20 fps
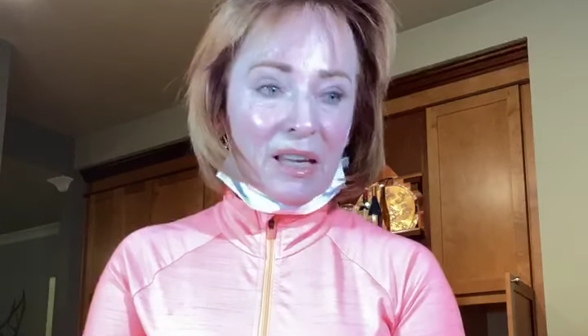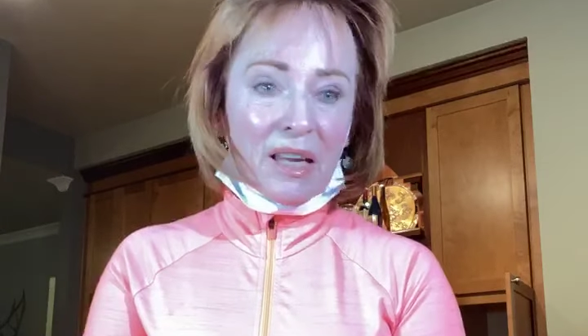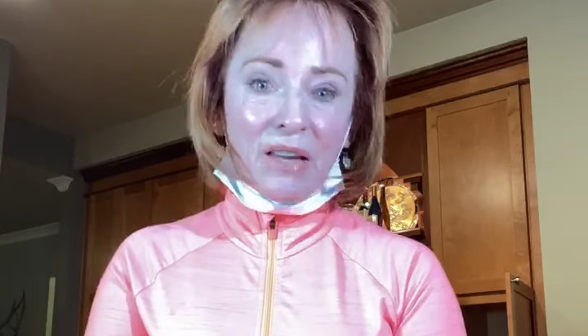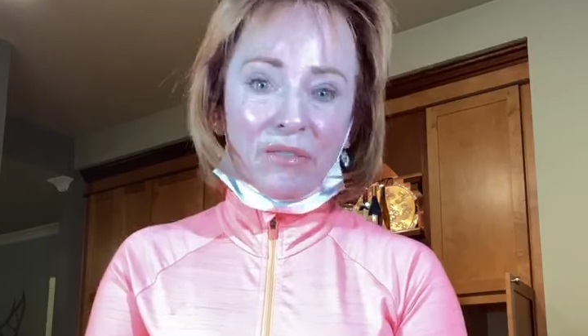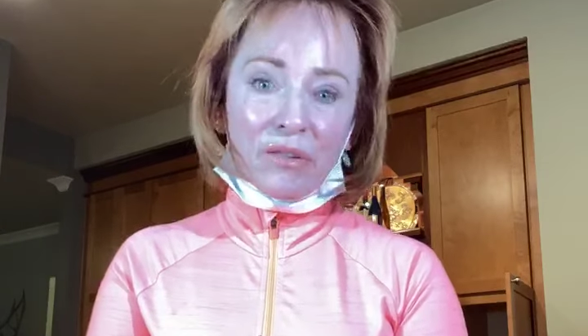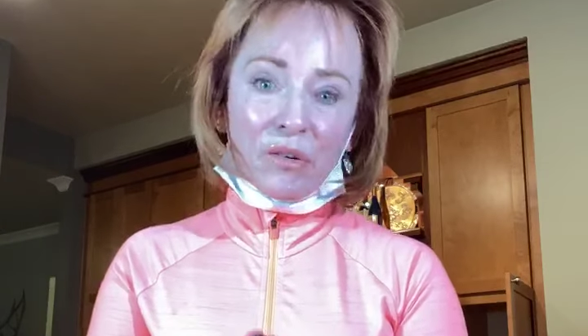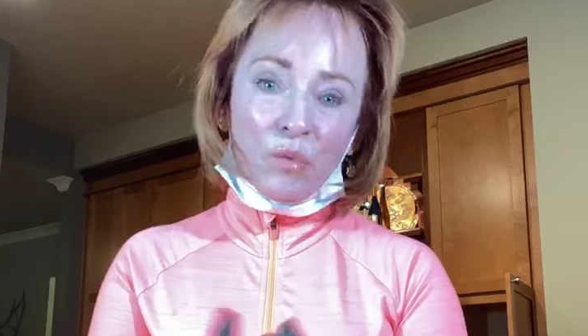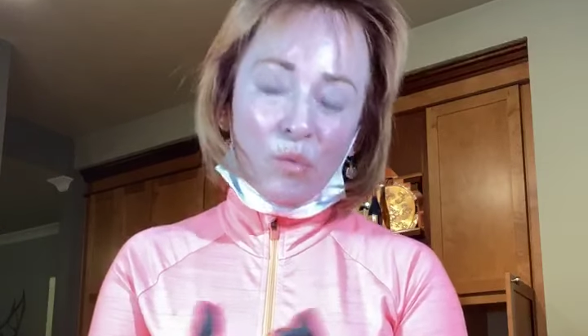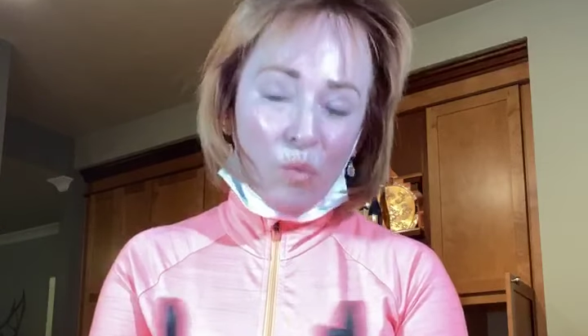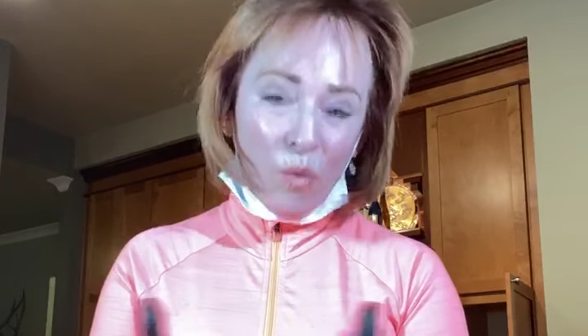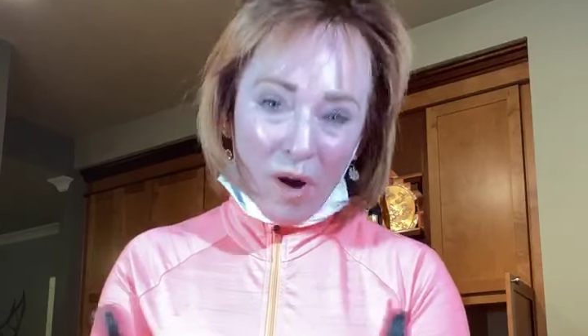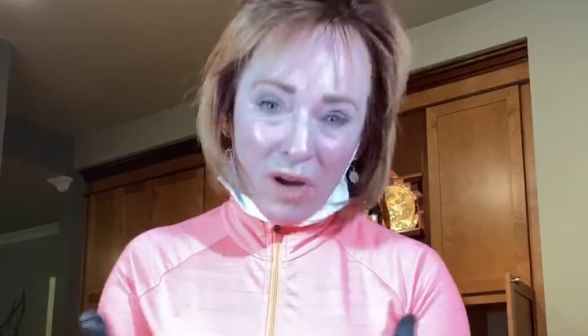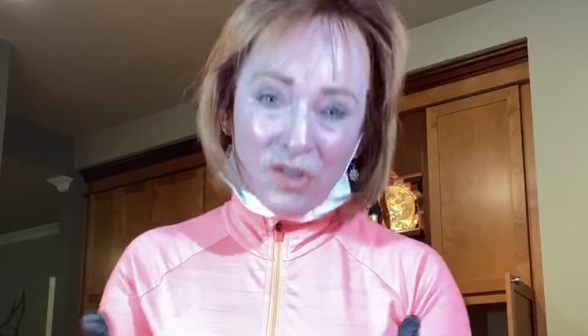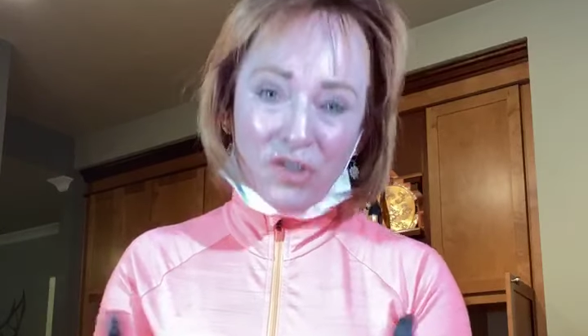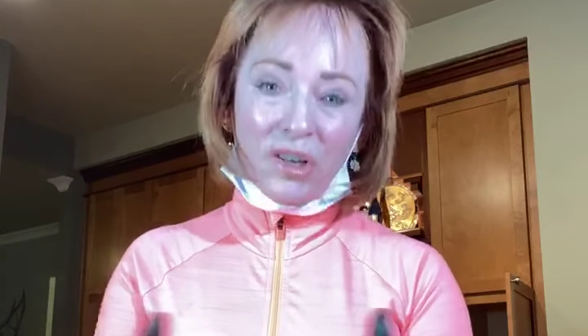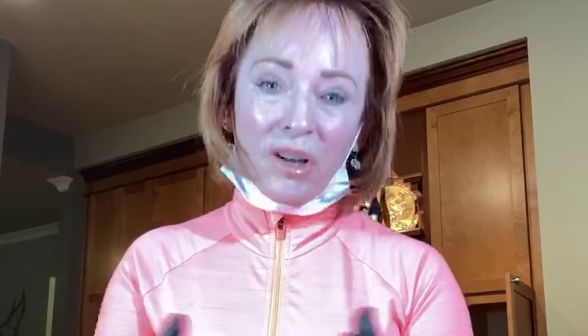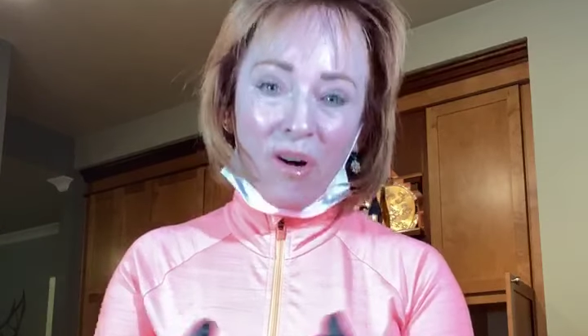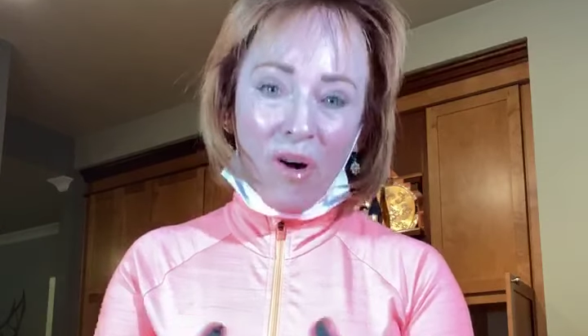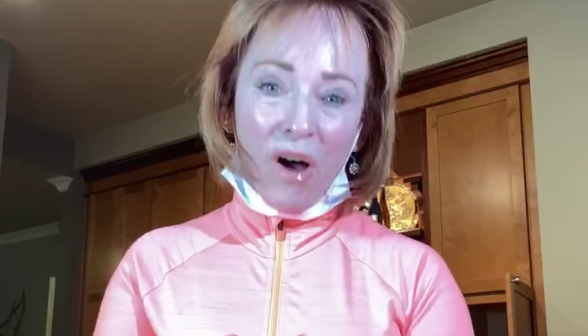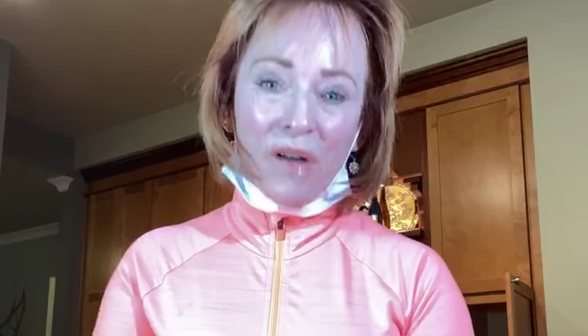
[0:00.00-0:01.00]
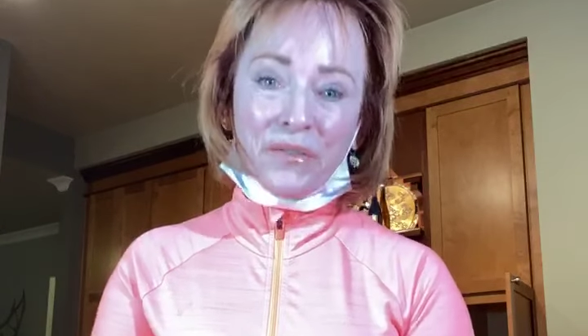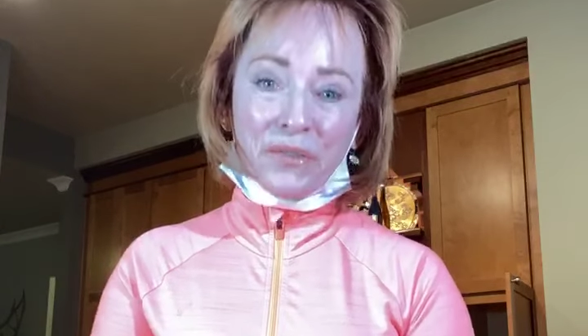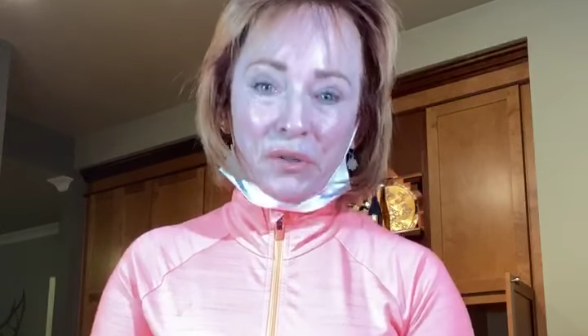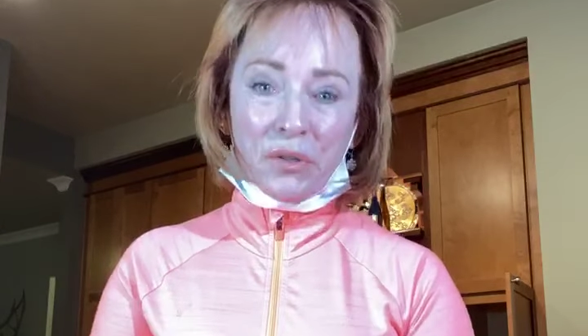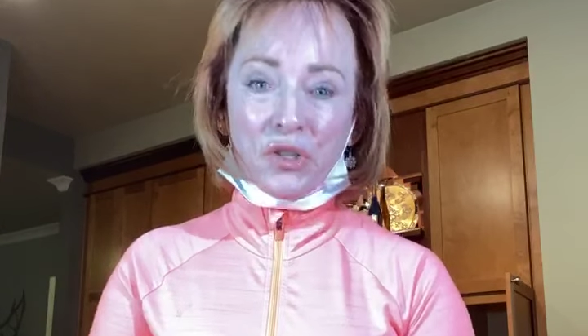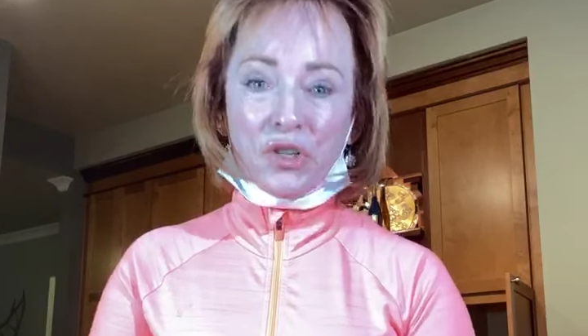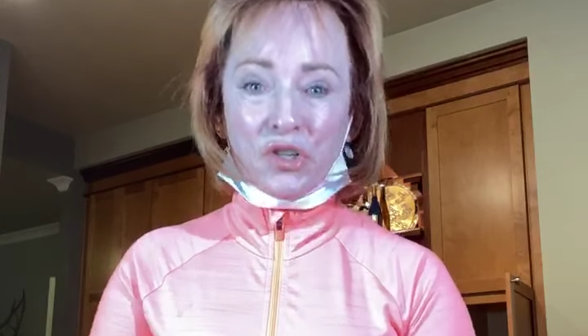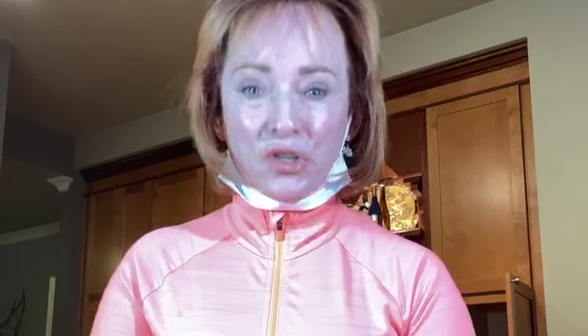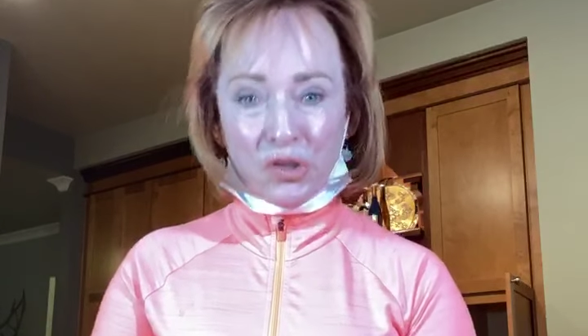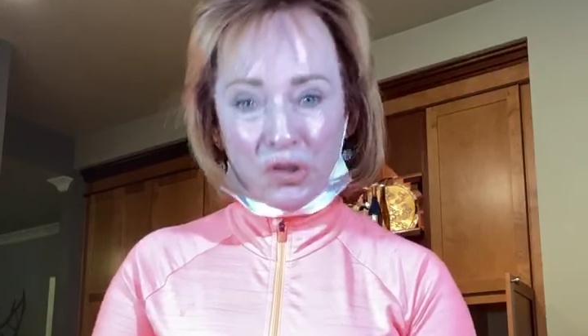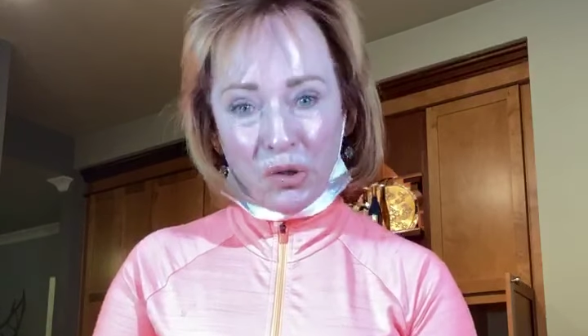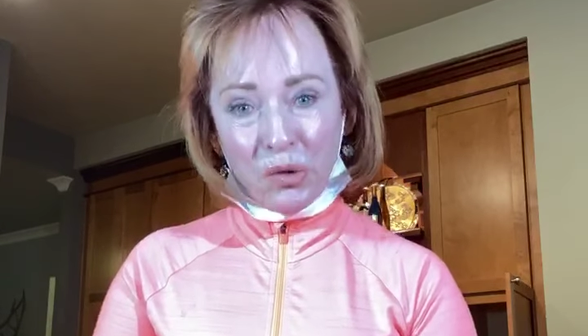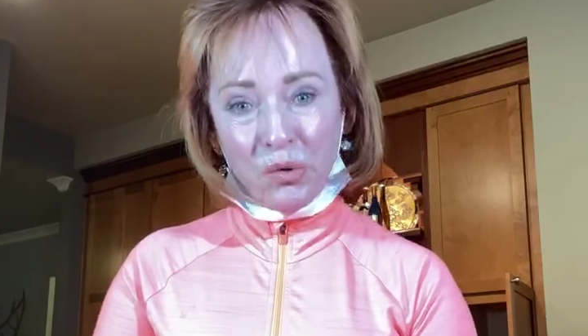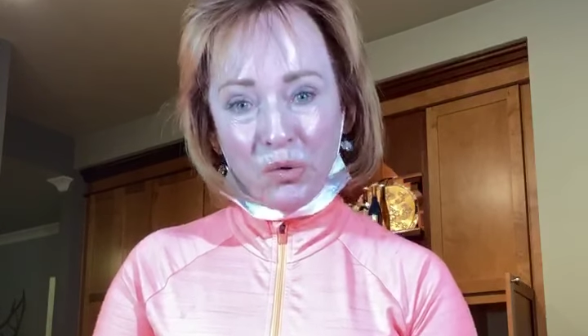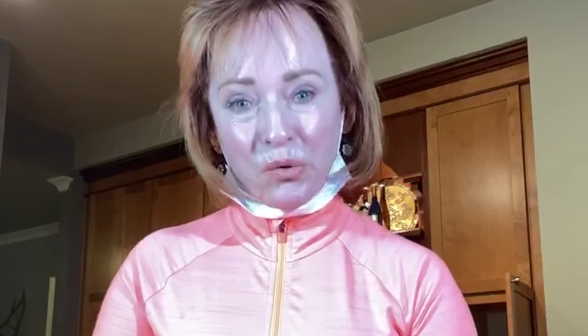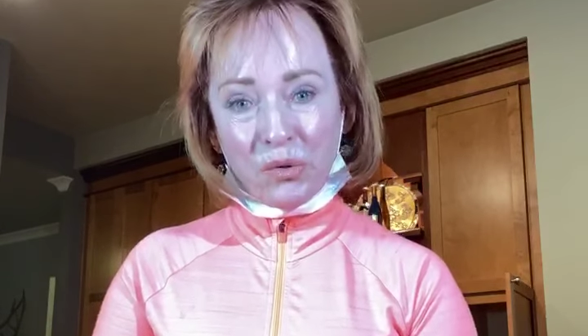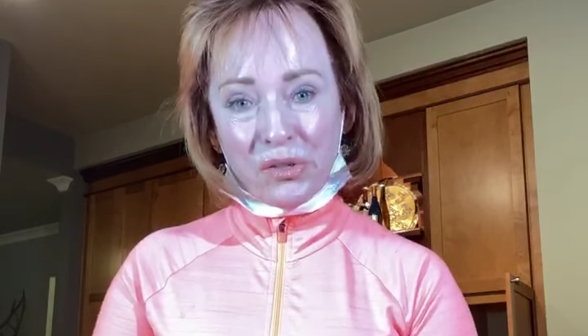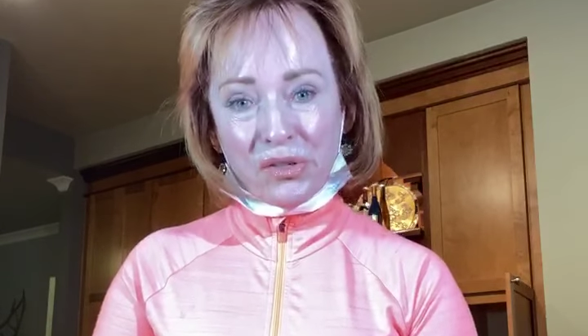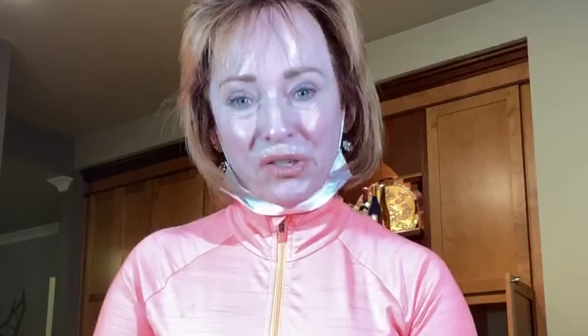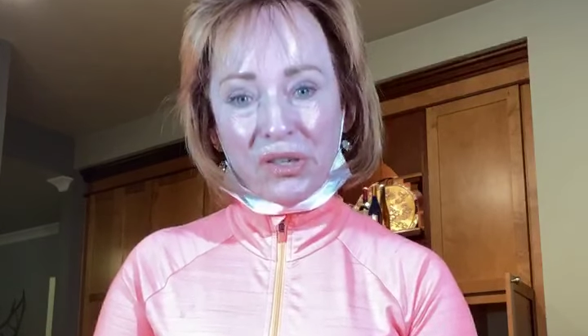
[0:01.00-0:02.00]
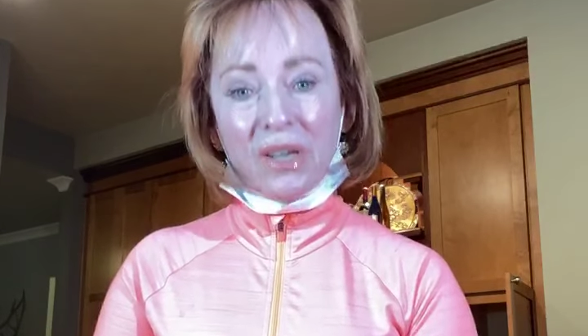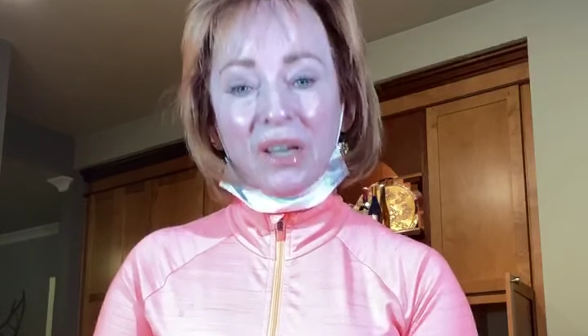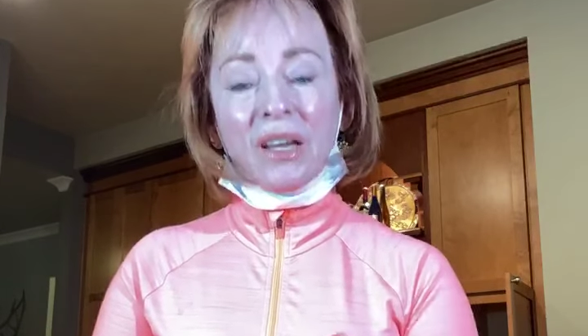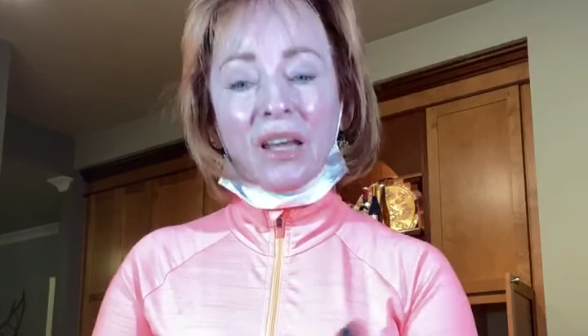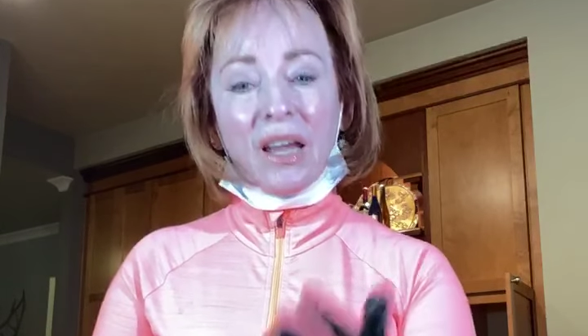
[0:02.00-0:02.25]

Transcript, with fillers: even washing off their shoes.